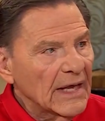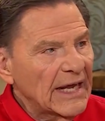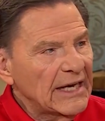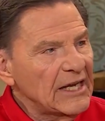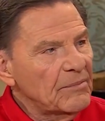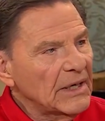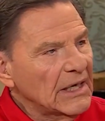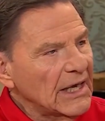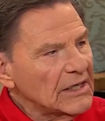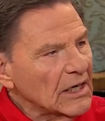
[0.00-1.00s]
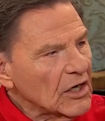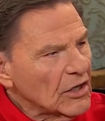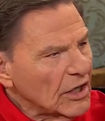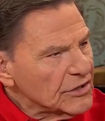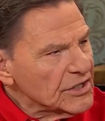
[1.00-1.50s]
And he began to
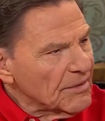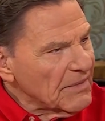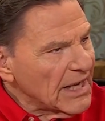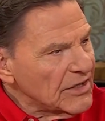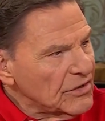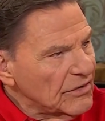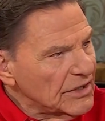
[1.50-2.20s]
curse the man to